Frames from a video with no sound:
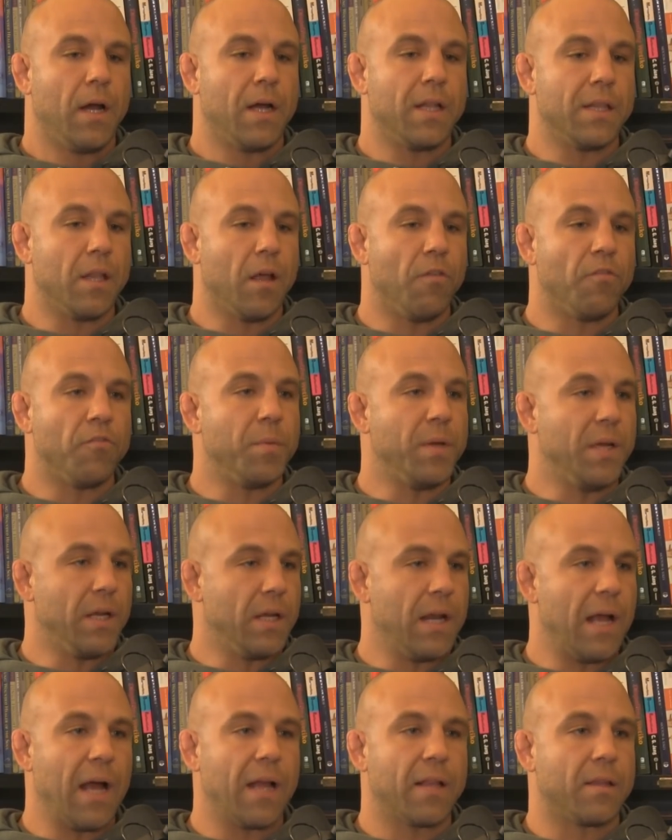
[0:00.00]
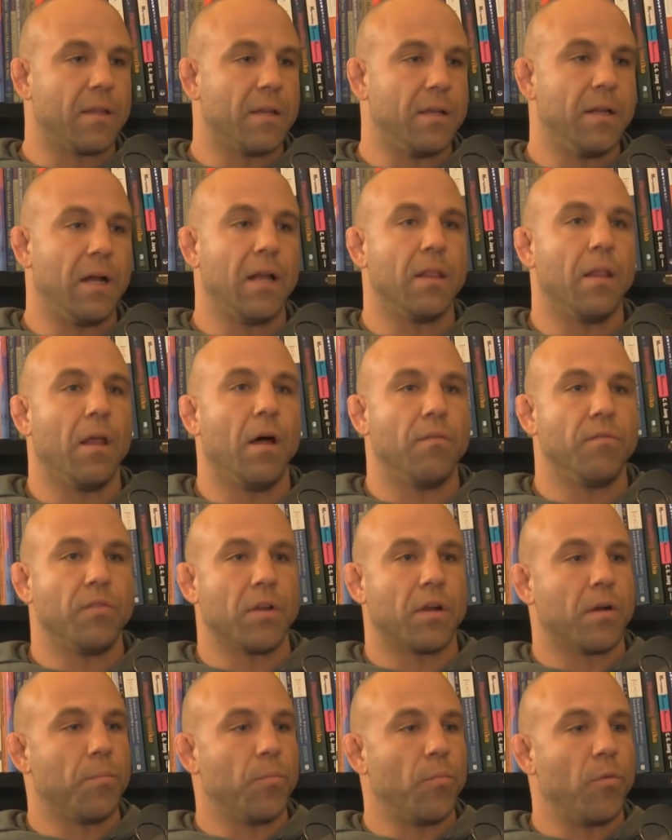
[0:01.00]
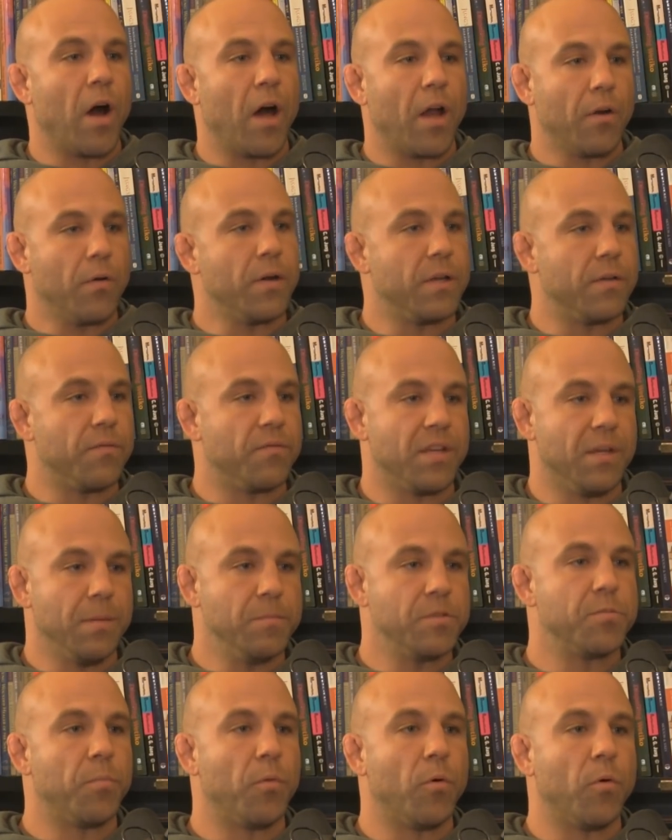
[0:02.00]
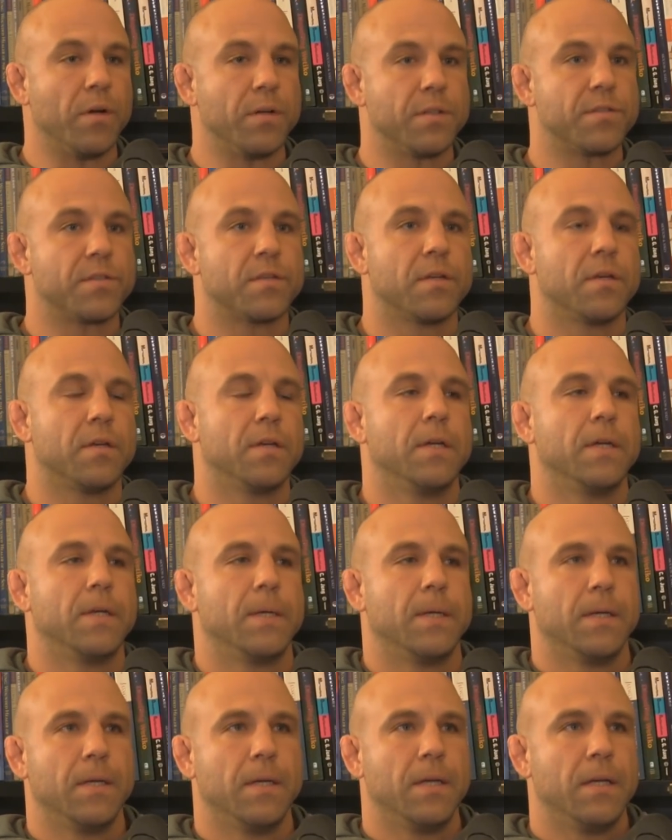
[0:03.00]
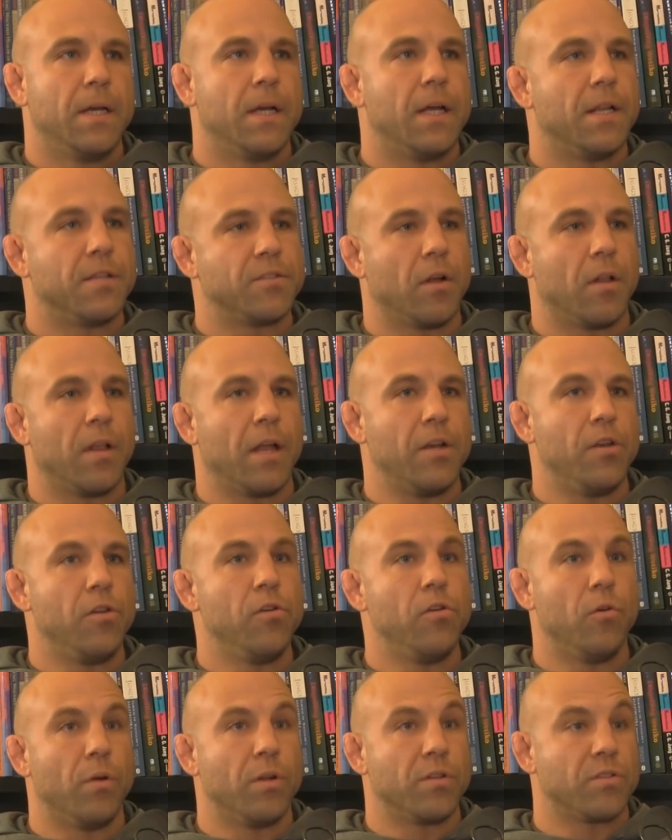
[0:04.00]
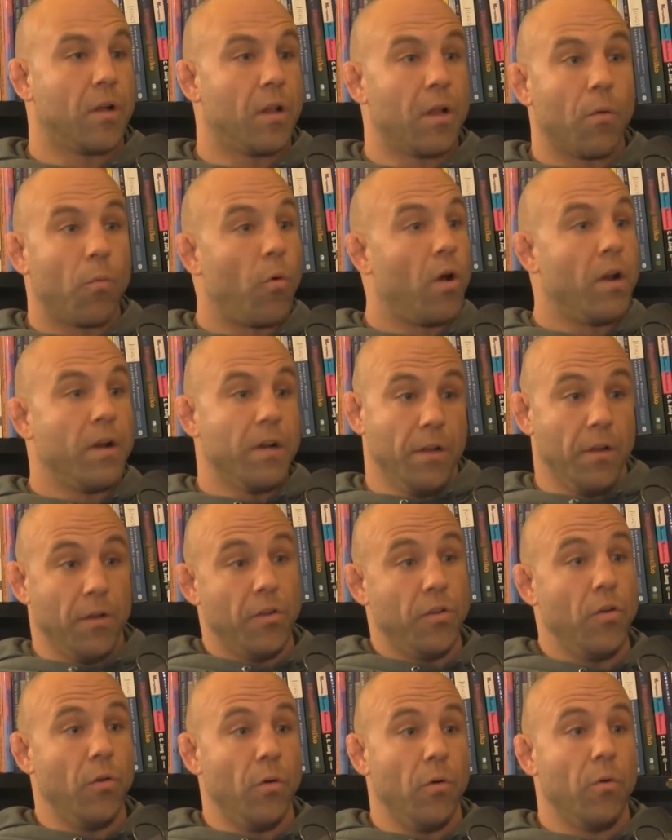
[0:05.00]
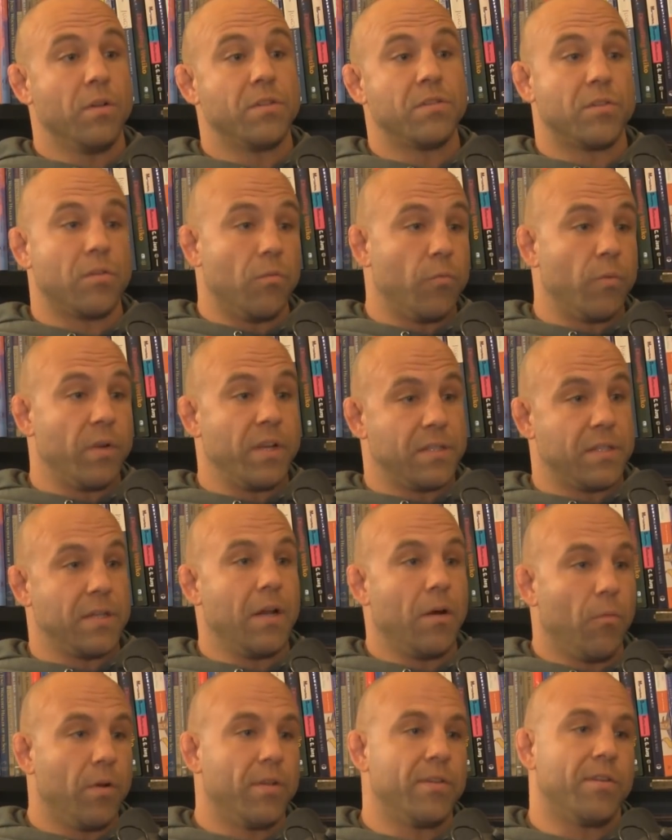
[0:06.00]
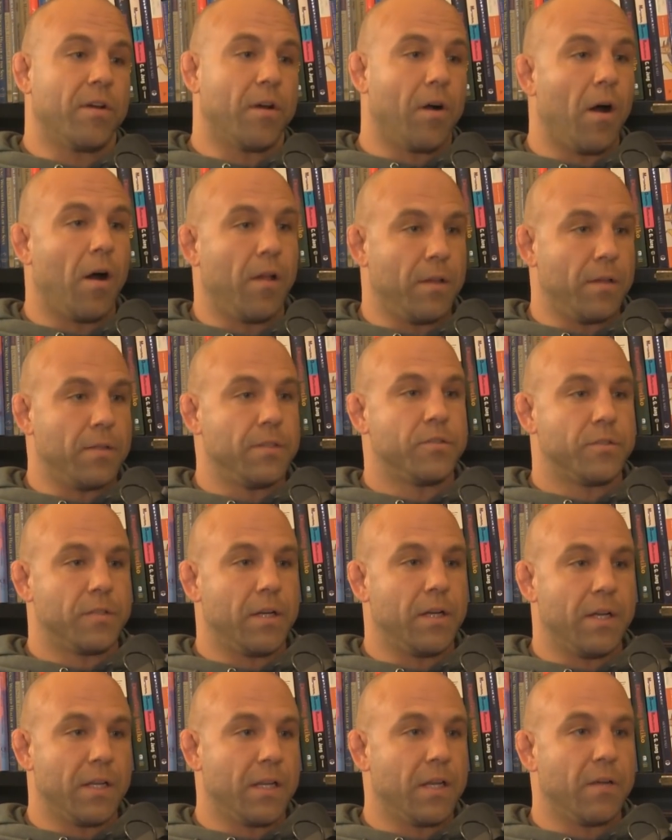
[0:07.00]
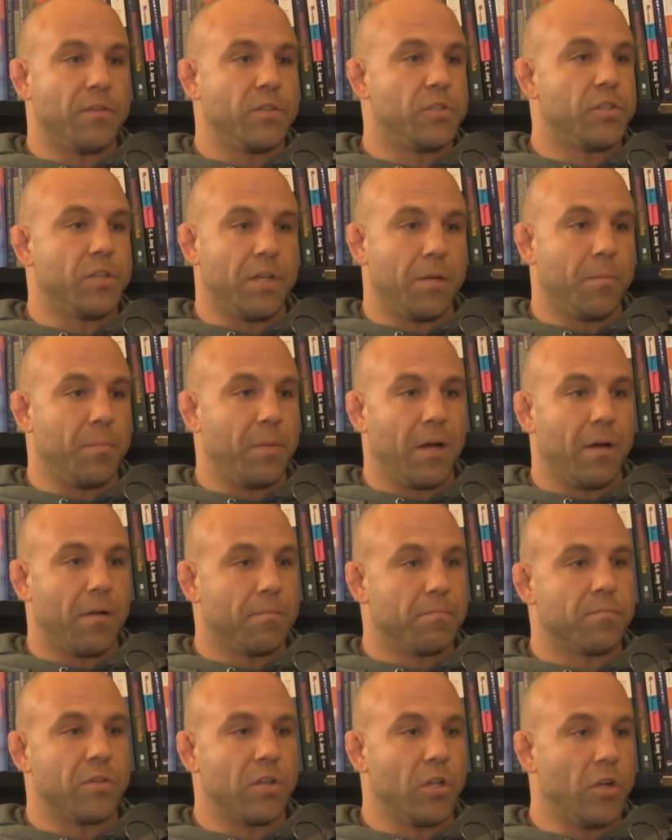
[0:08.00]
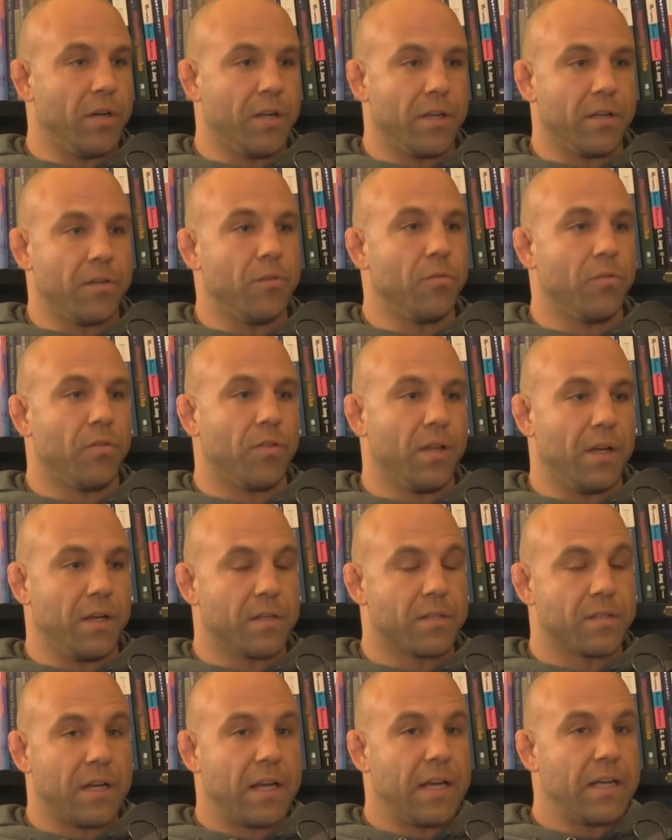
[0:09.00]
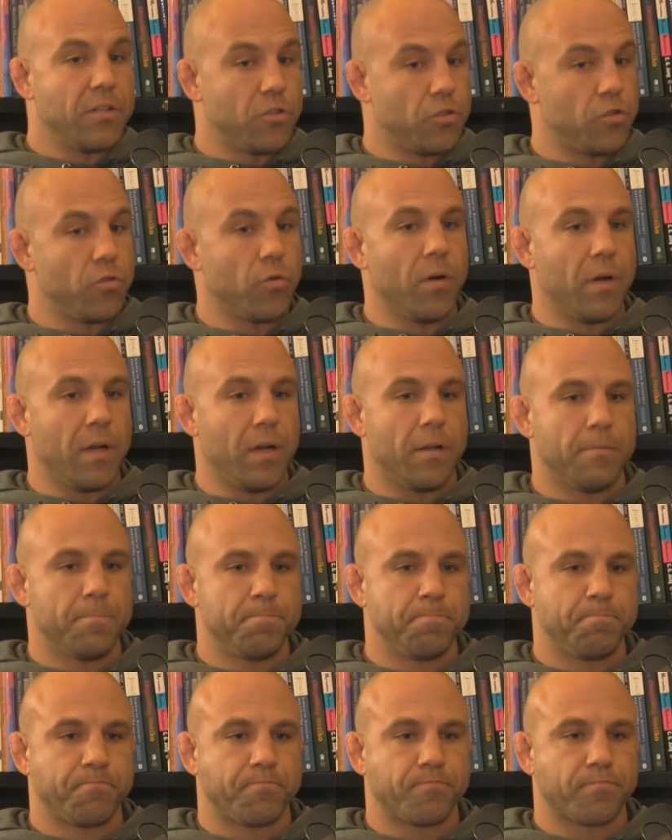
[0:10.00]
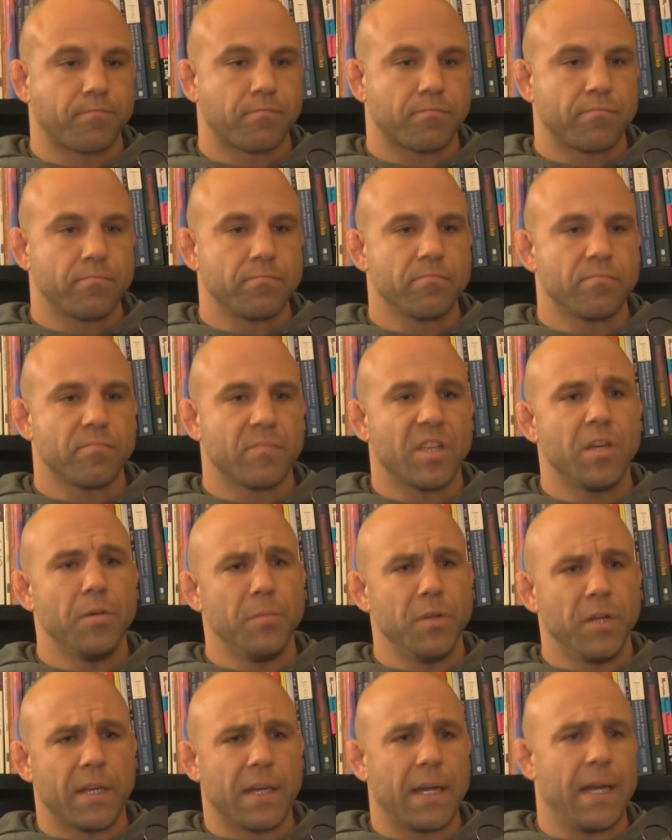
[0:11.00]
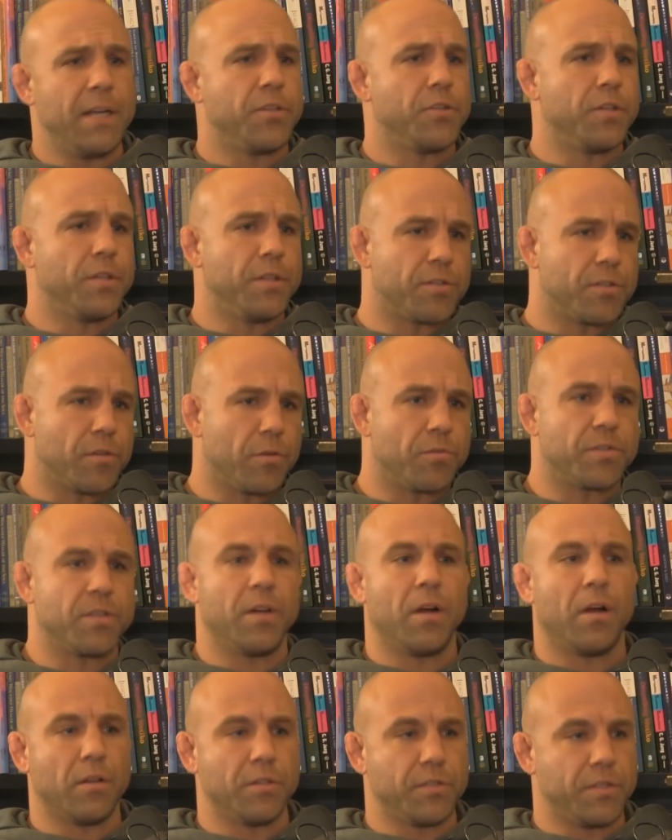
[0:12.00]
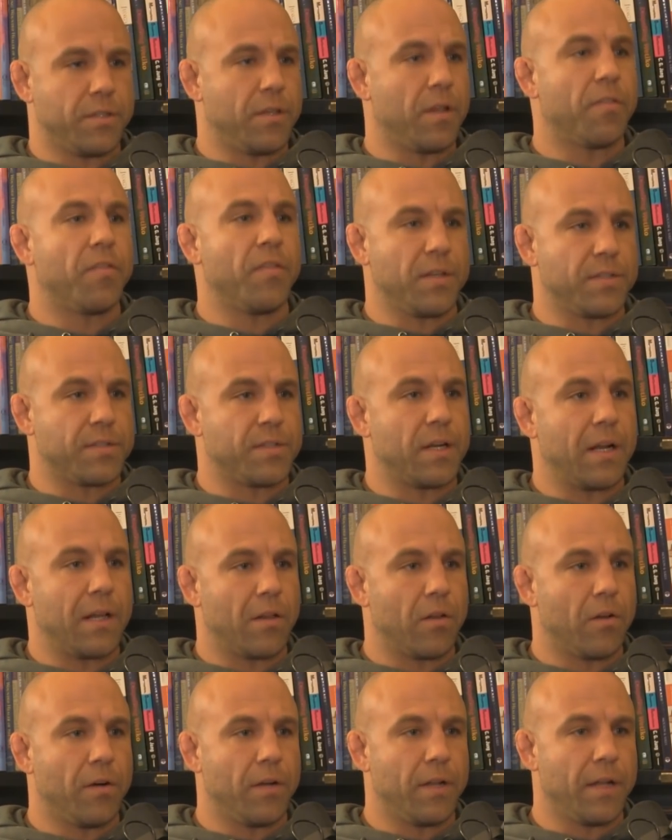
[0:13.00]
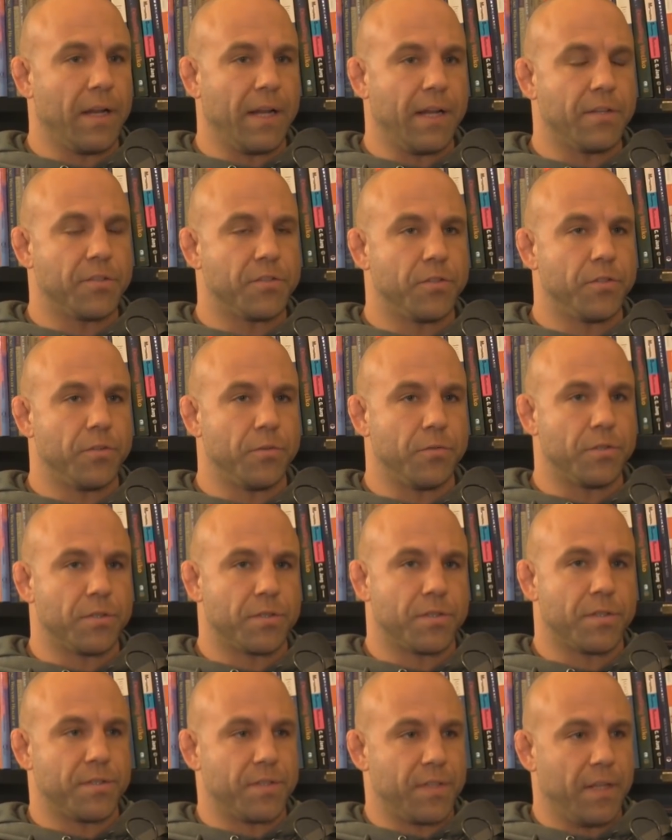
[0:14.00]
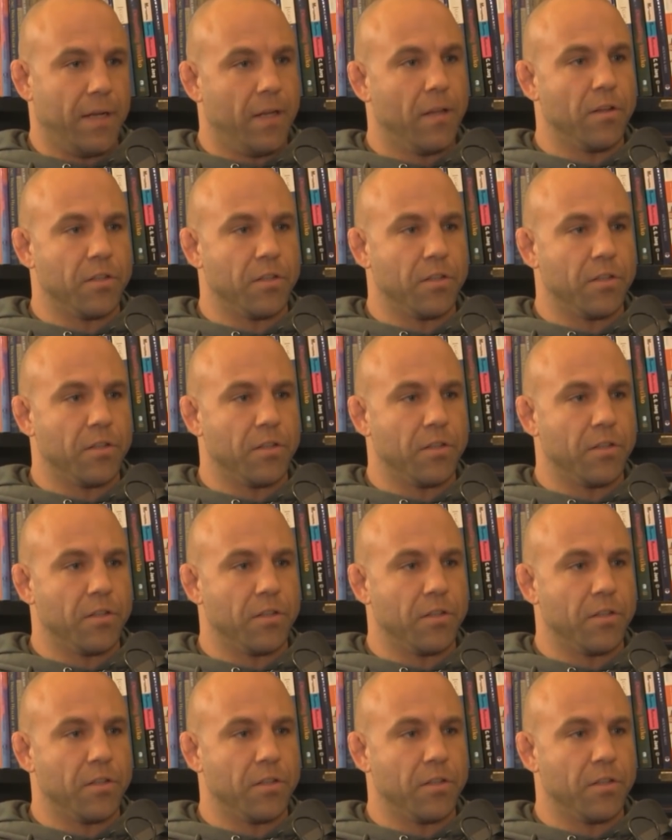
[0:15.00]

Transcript: I loved being an athlete. I loved the camaraderie of team sports. And it's all I knew and it's all I wanted to do. It's the reason I went to college. I didn't give a shit about learning new things. And I enjoyed communication and sociology and the things that I learned at ASU just to stay